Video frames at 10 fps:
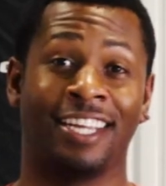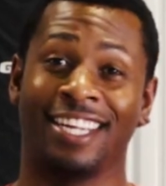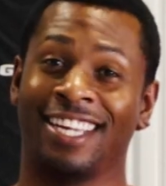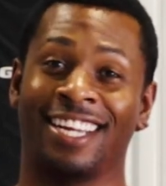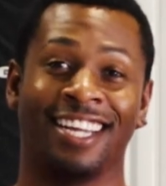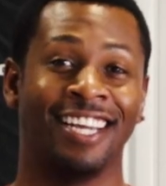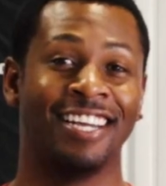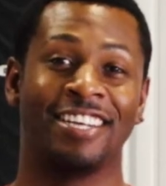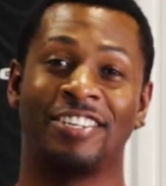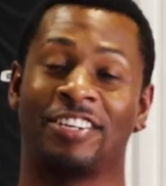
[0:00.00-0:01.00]
okay.
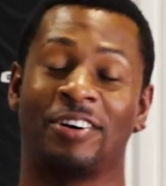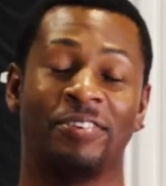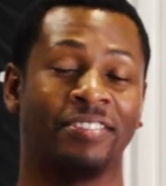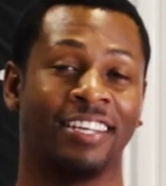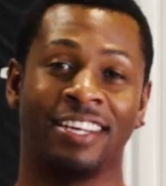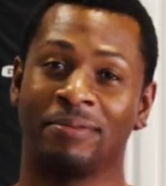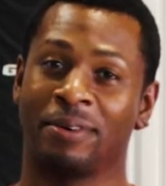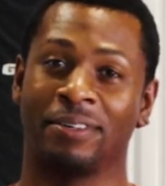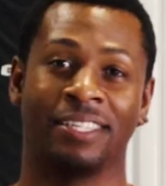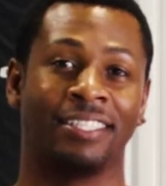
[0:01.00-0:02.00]
This whole thing,
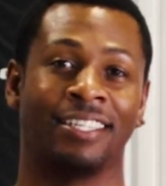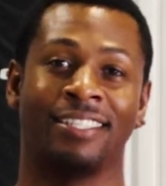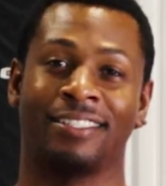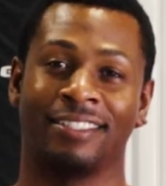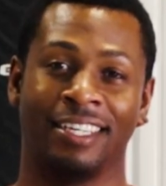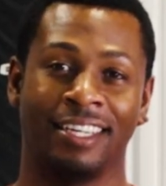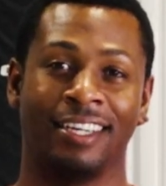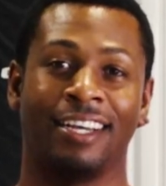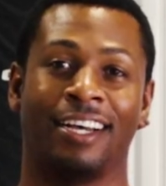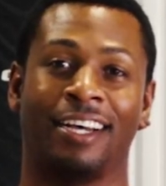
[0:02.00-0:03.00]
bro. It's, it's,
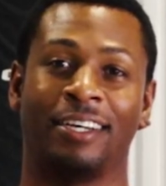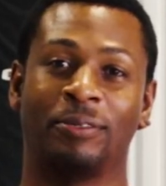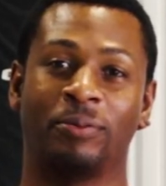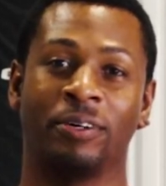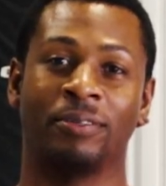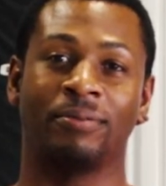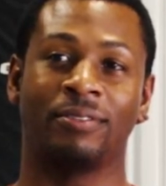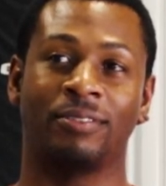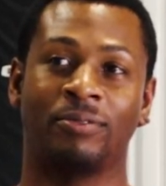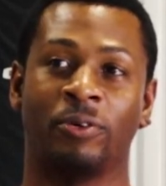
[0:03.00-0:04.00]
uh, we're,
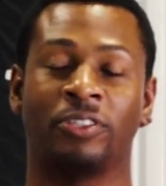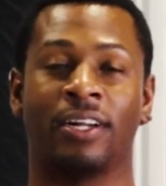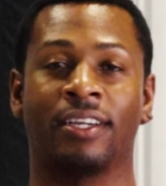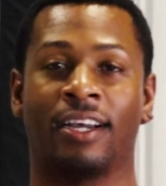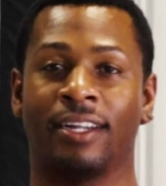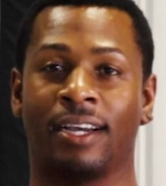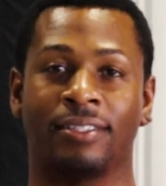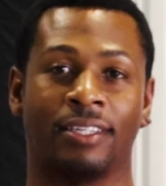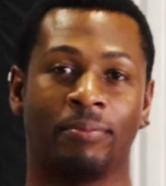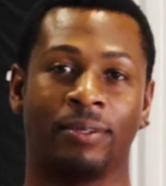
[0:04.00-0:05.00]
we're trying to cut out
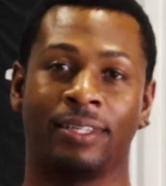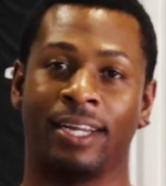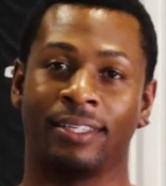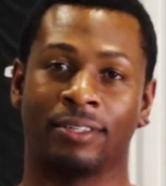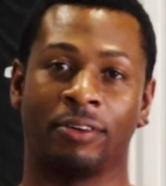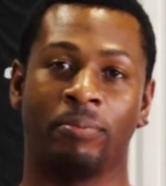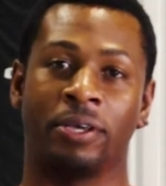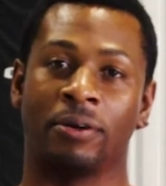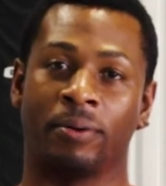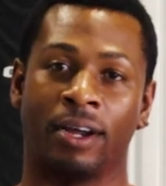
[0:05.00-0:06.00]
something that's going to
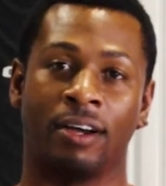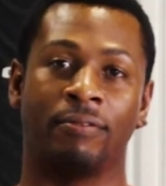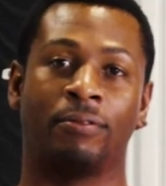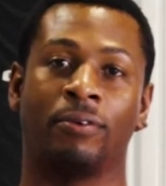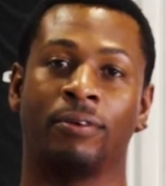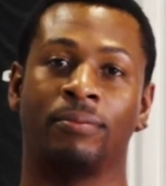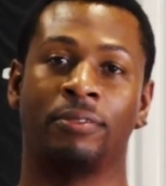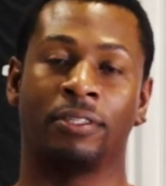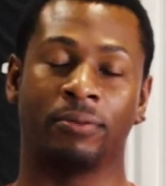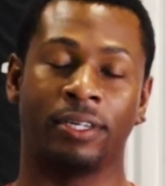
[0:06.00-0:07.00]
be around for
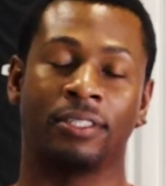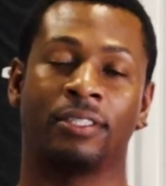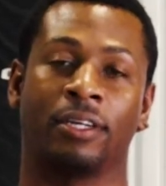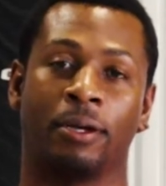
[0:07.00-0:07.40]
generations to